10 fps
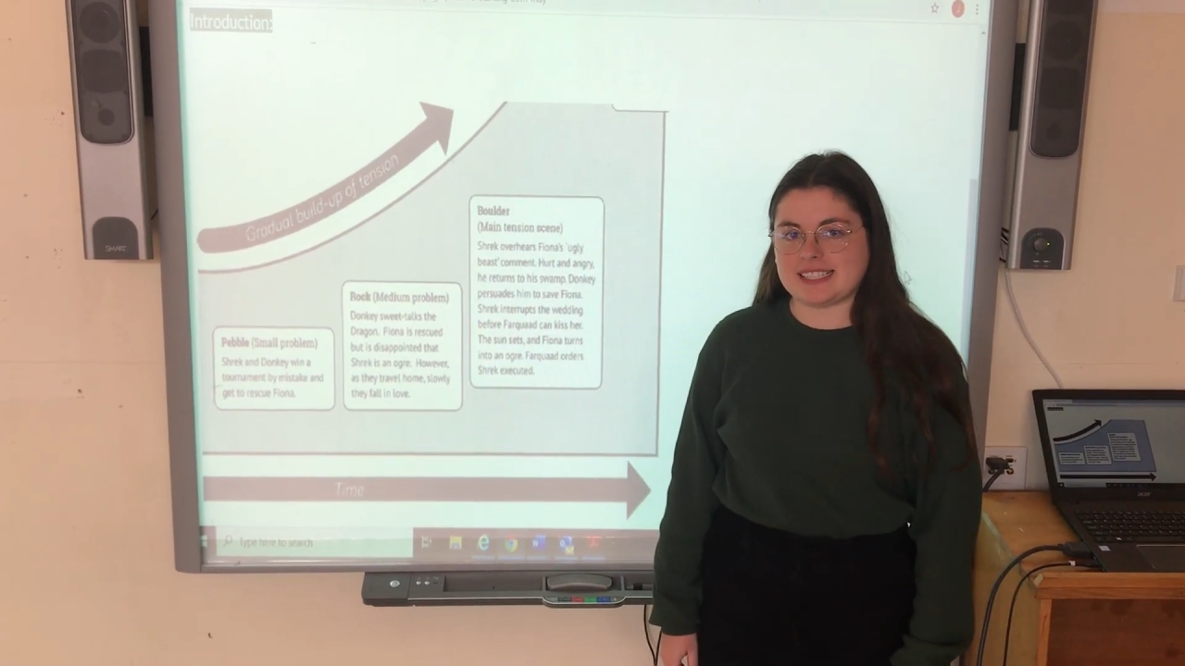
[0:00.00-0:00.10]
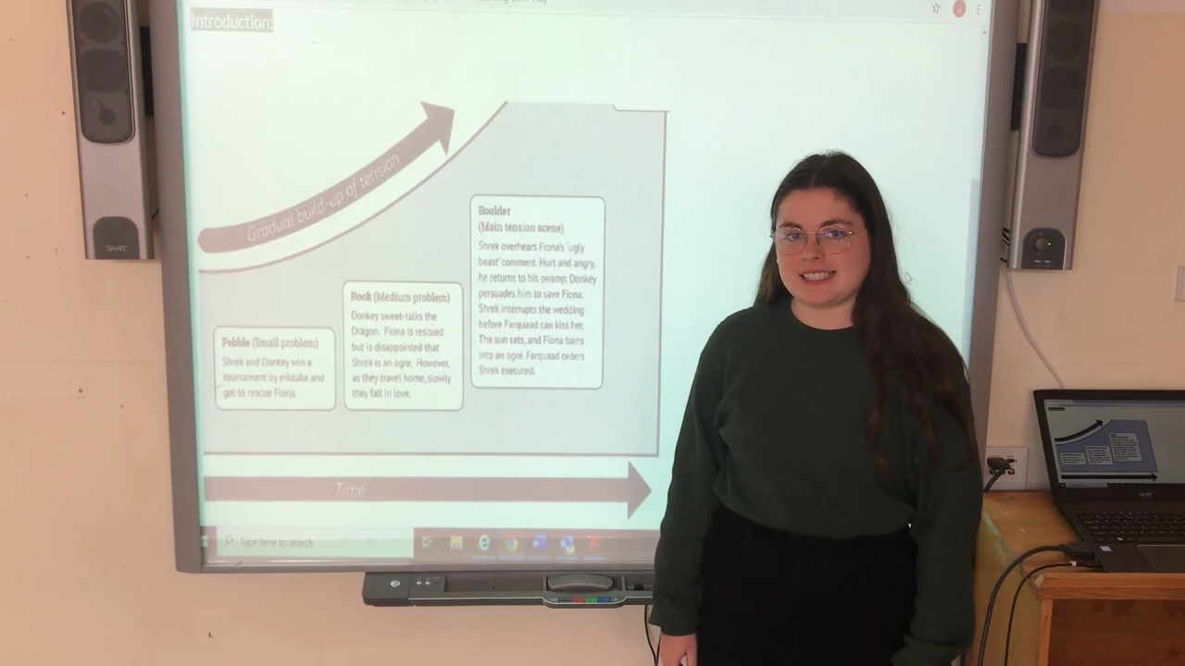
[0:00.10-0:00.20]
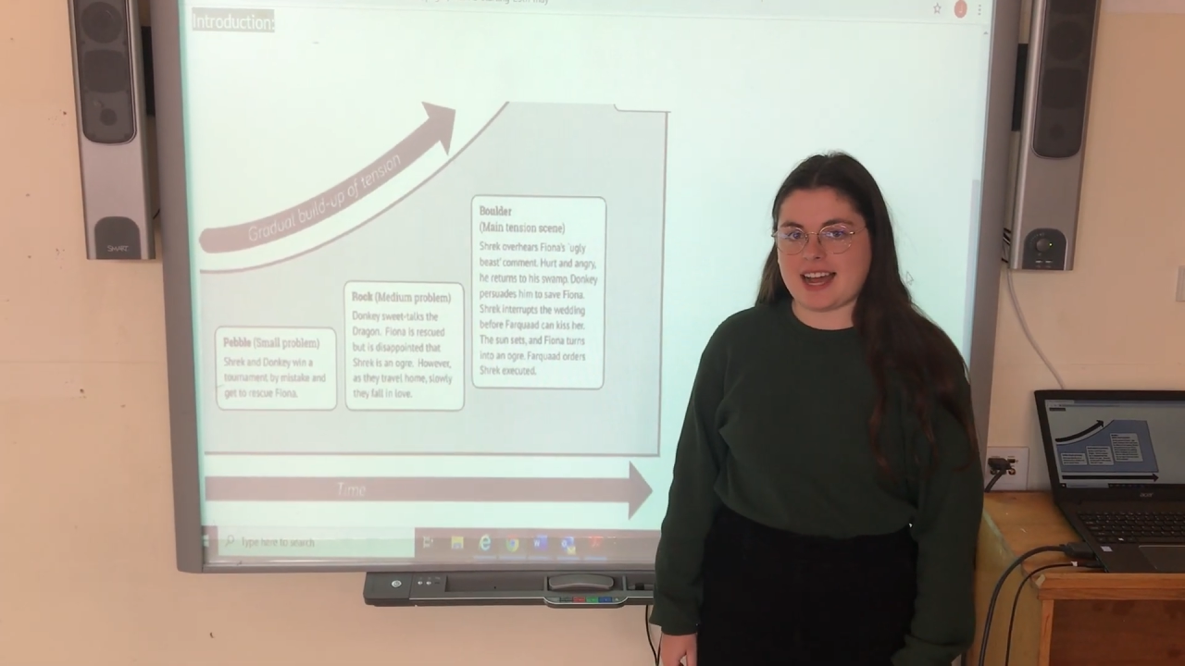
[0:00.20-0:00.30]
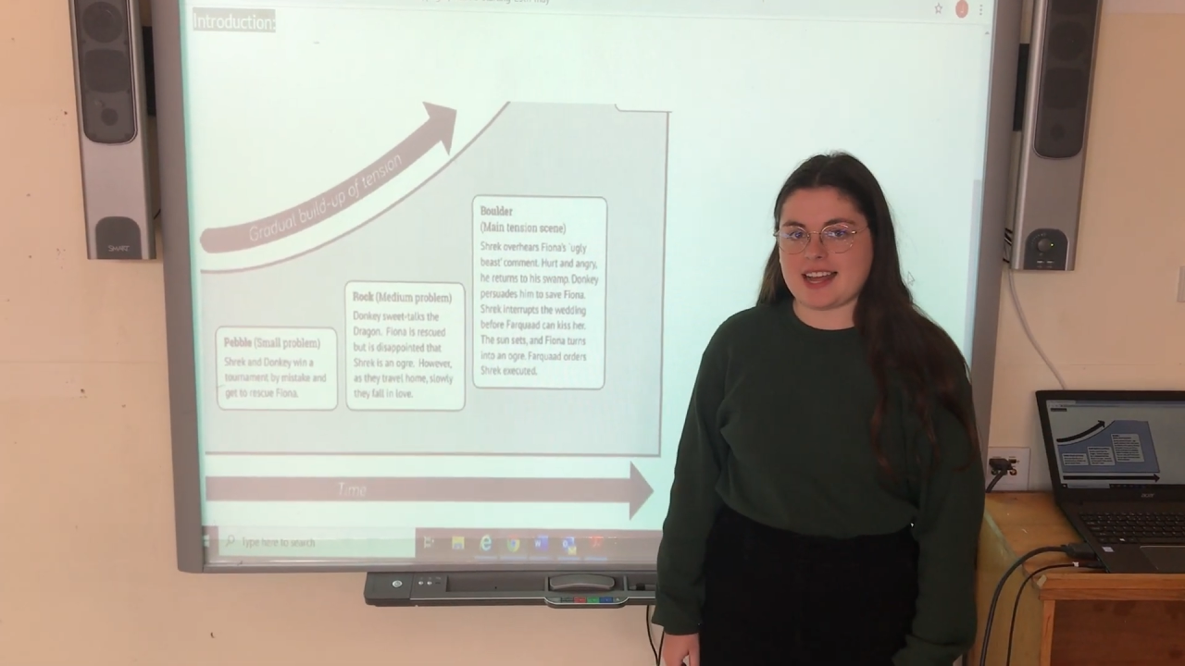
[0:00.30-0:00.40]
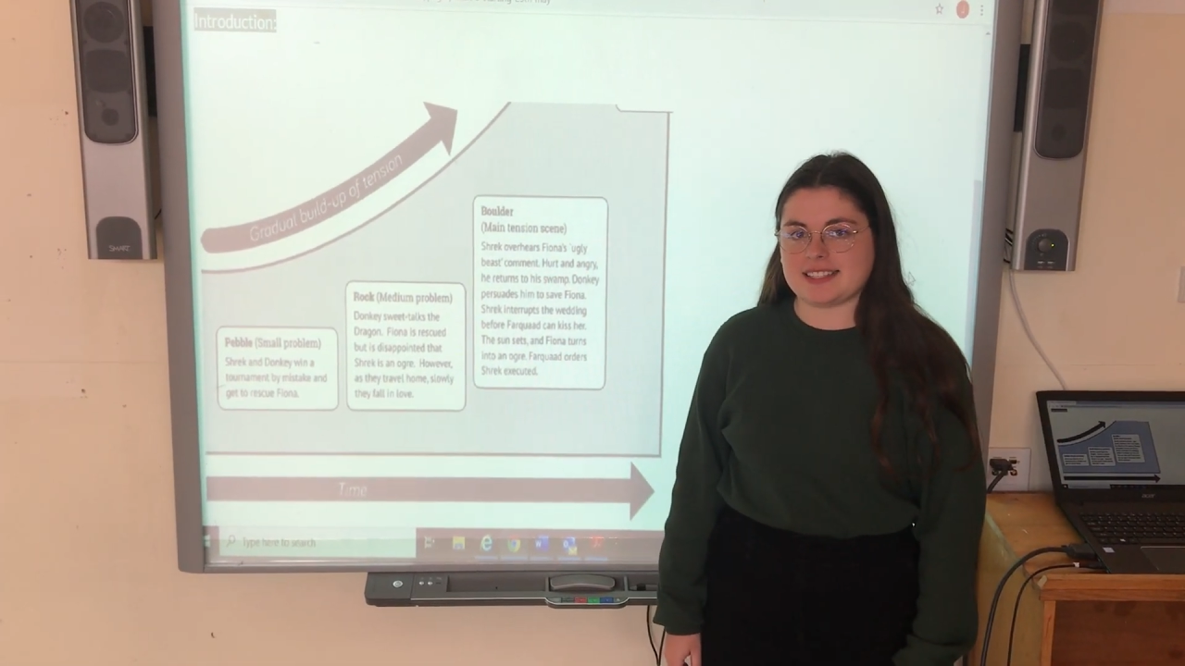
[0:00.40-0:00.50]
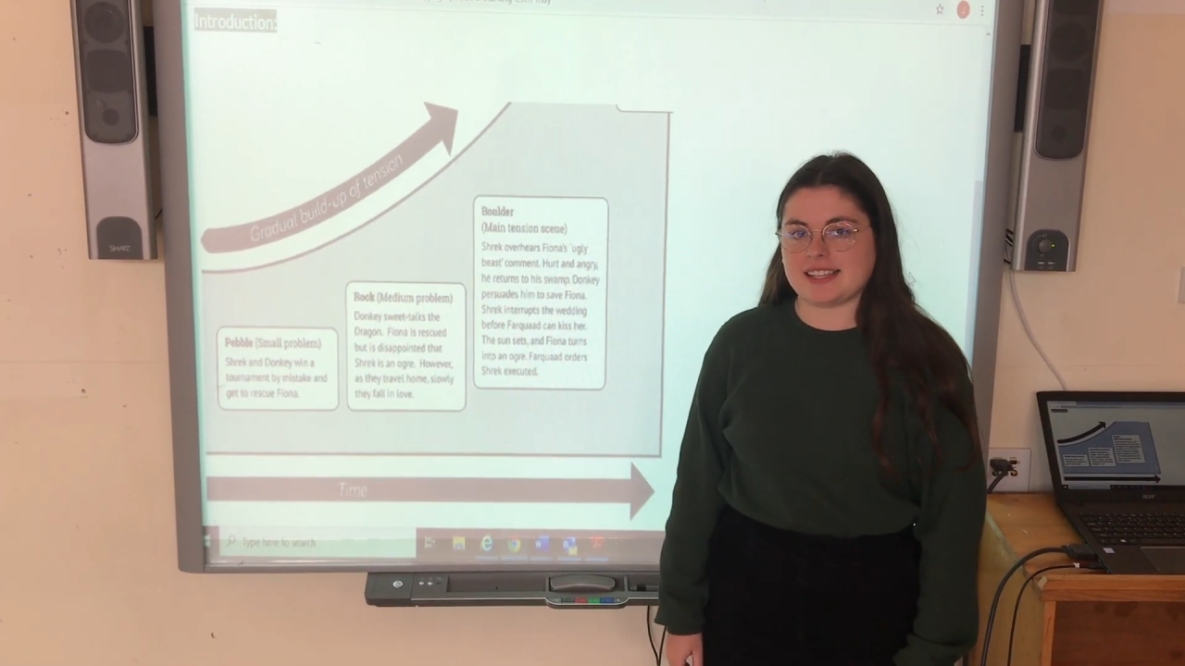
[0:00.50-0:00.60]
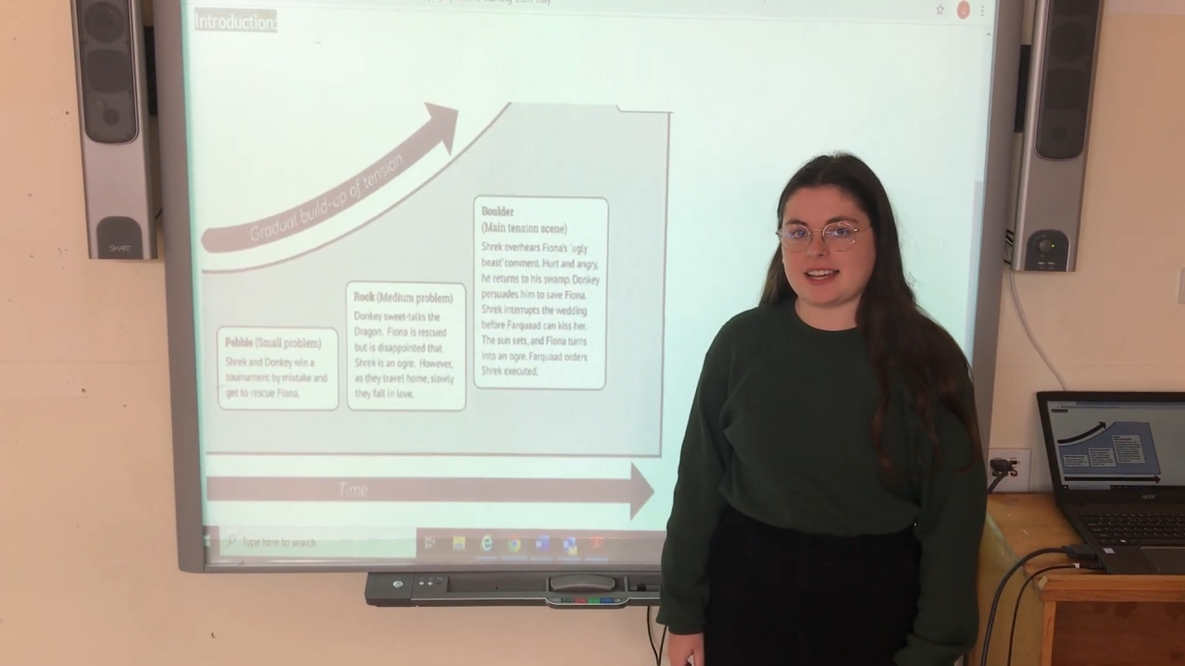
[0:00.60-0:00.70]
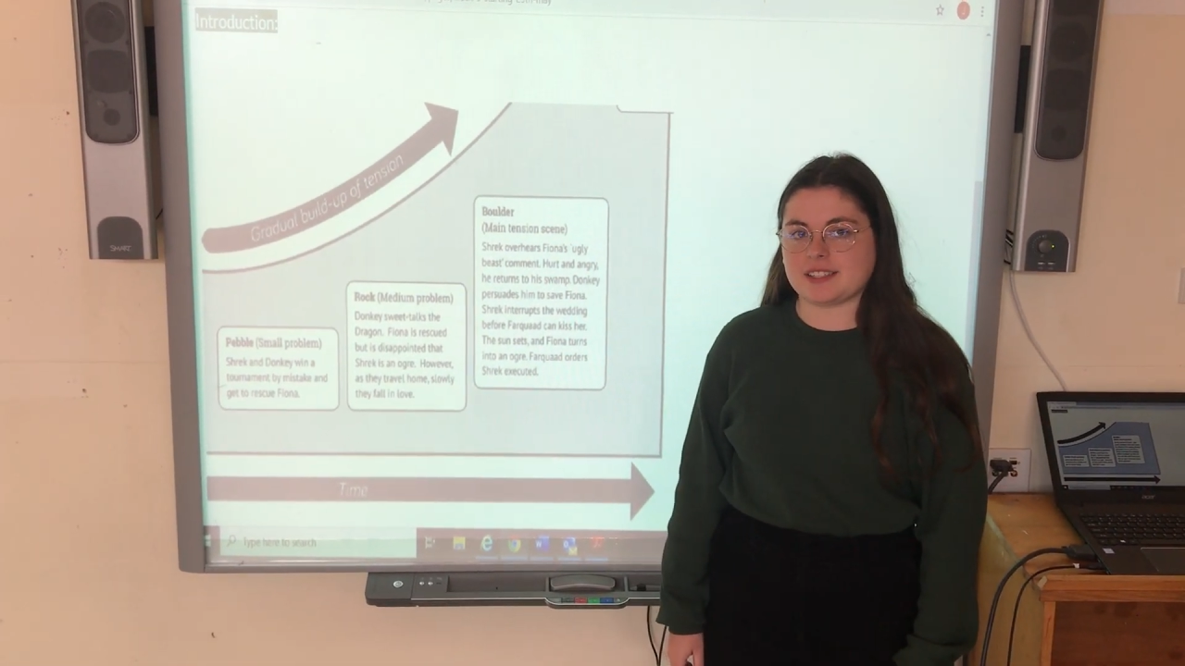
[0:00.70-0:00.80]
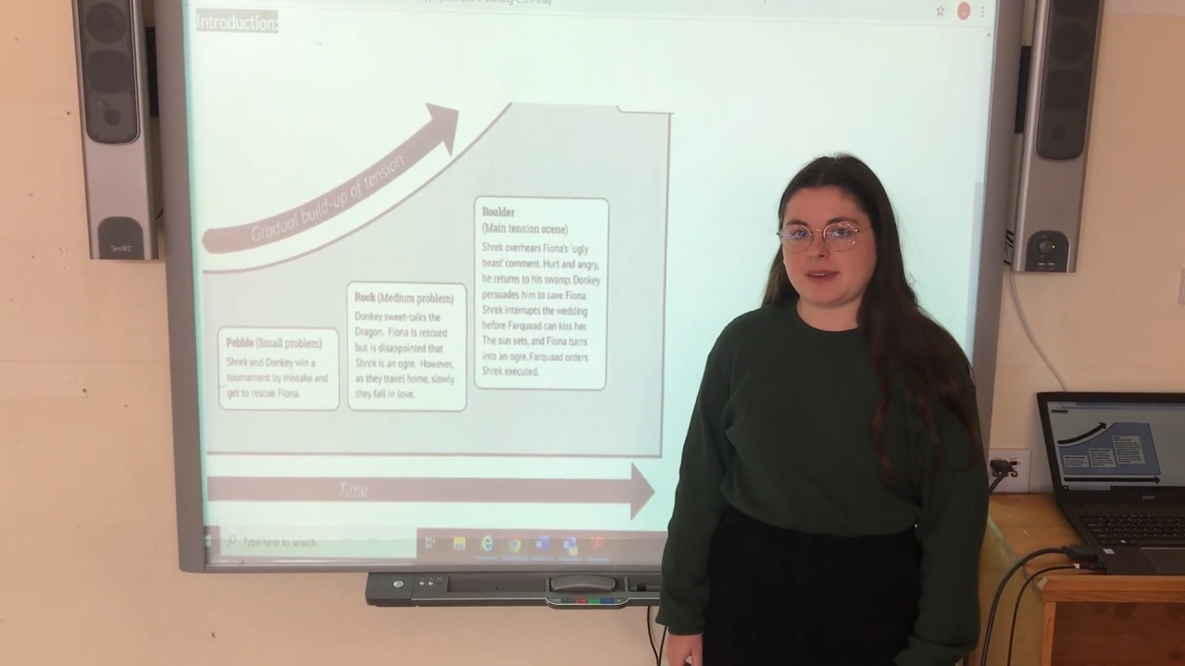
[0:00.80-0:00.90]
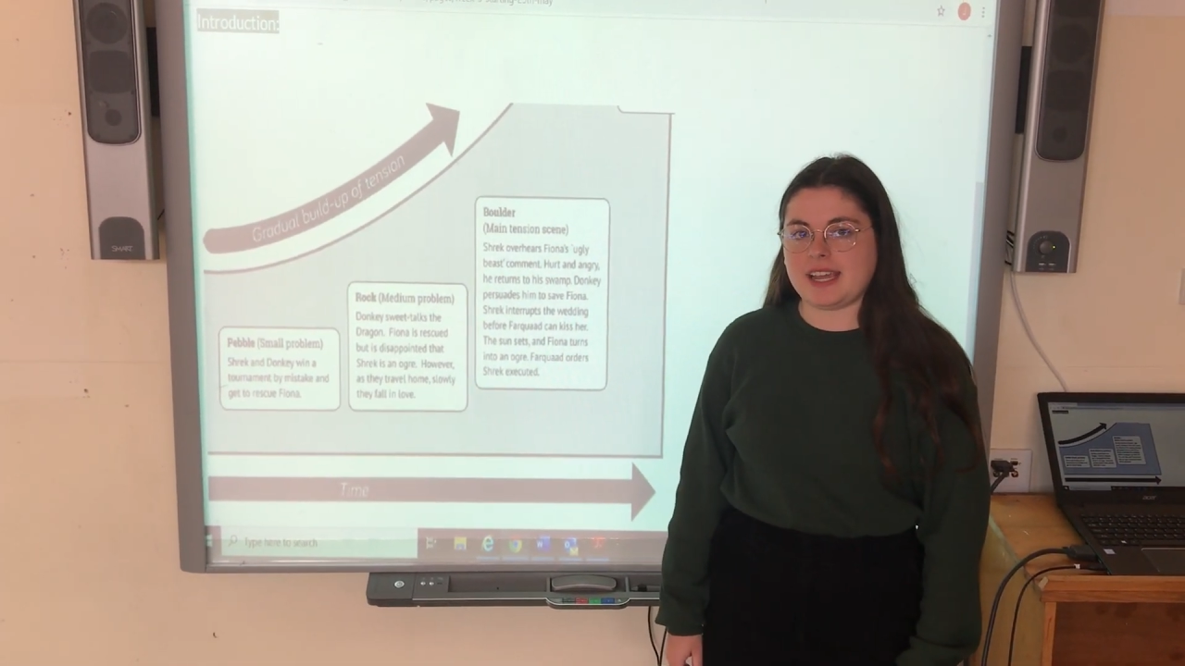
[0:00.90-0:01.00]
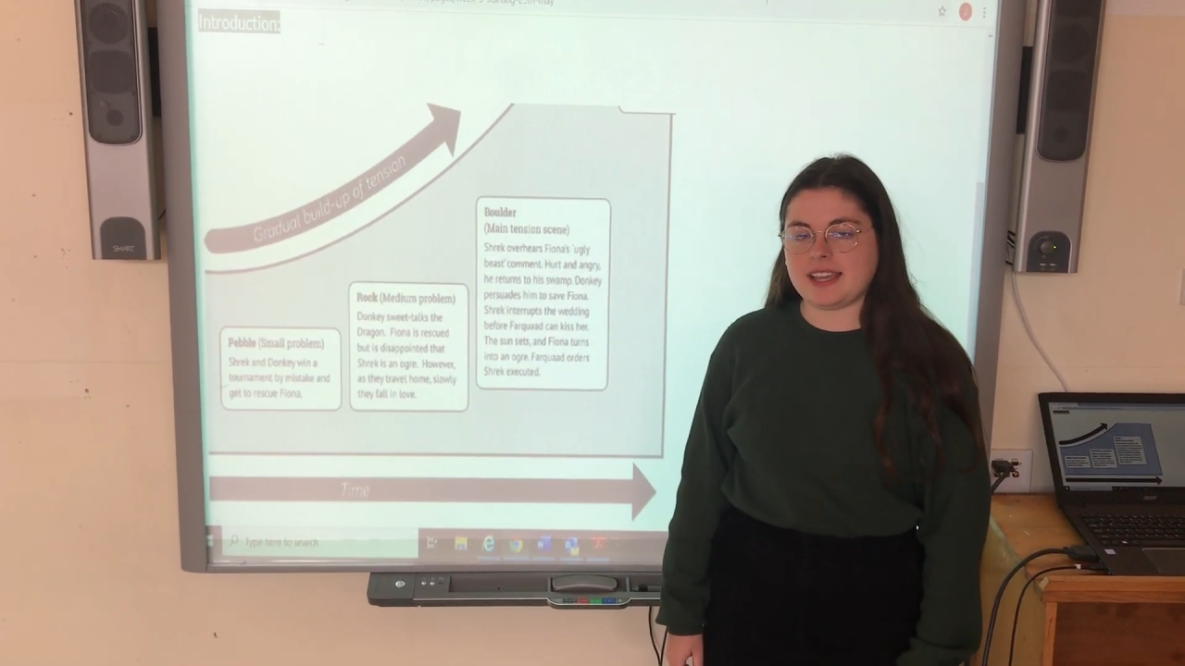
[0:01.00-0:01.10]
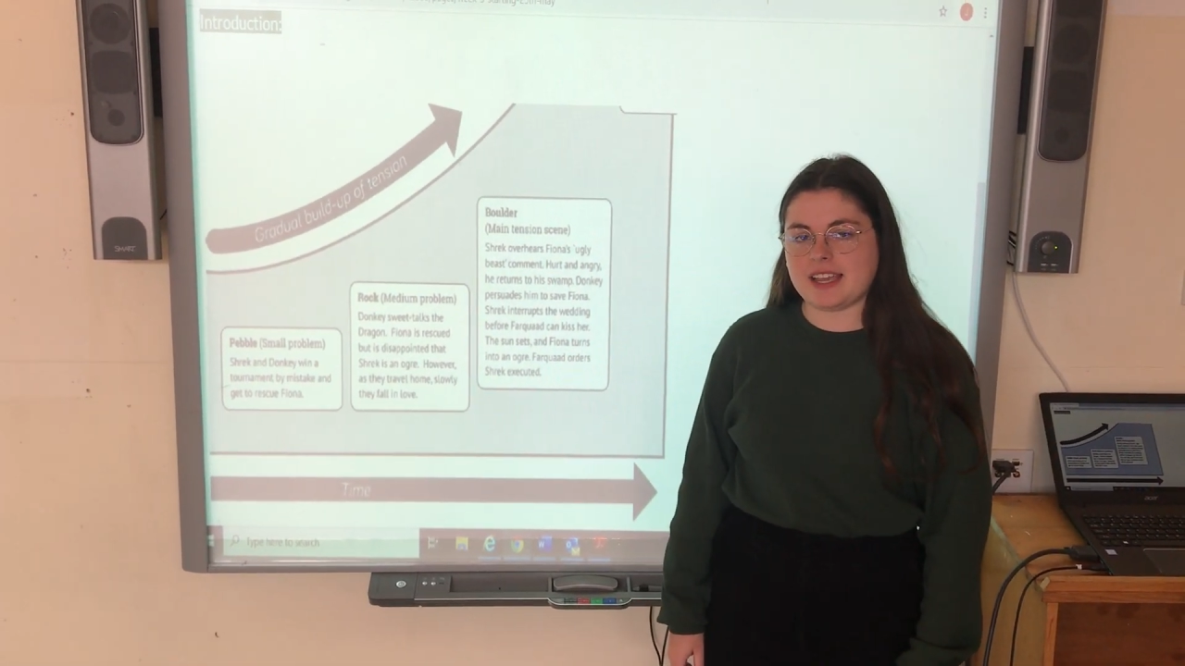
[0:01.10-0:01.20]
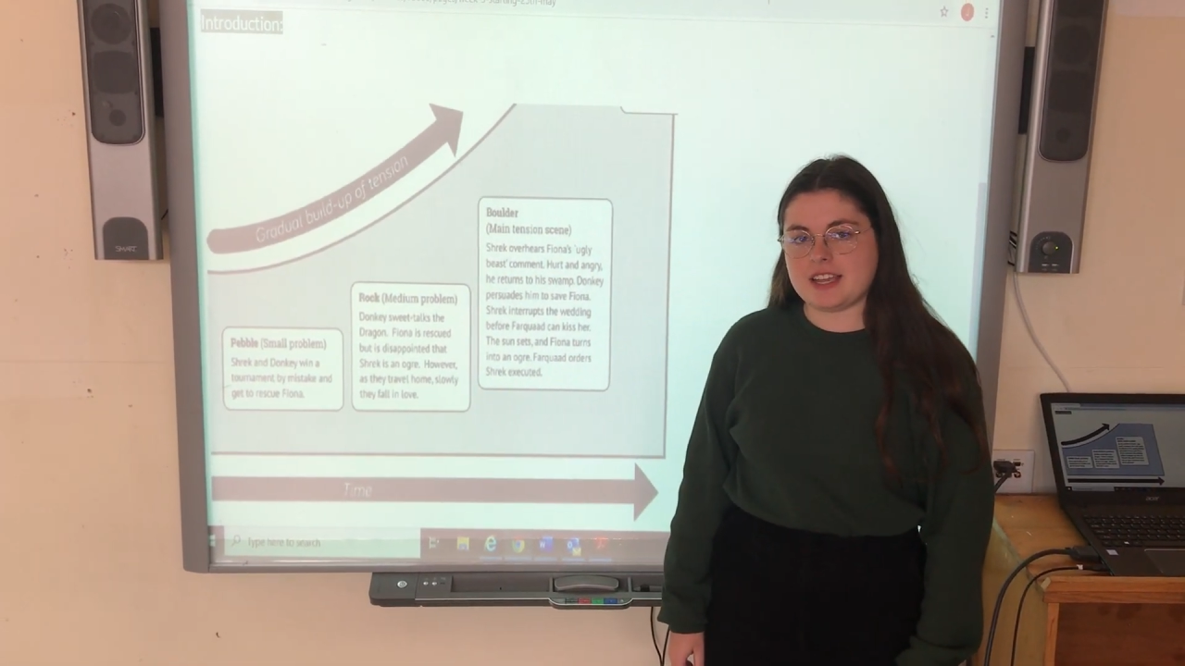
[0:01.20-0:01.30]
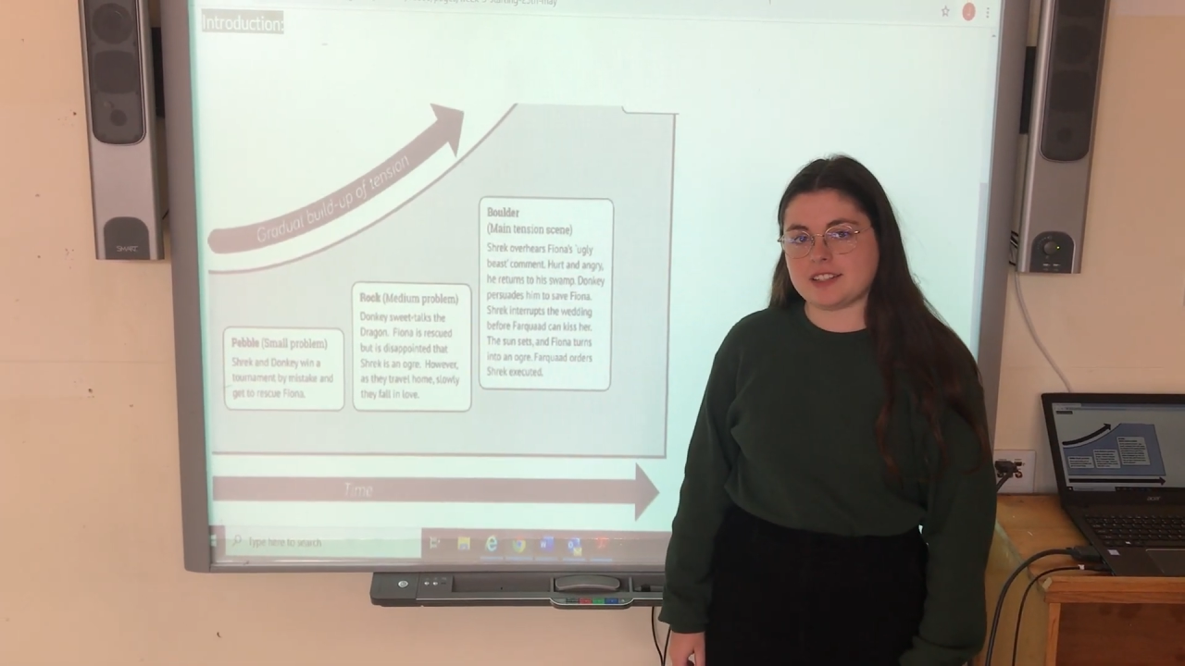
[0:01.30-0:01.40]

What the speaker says: starts last week.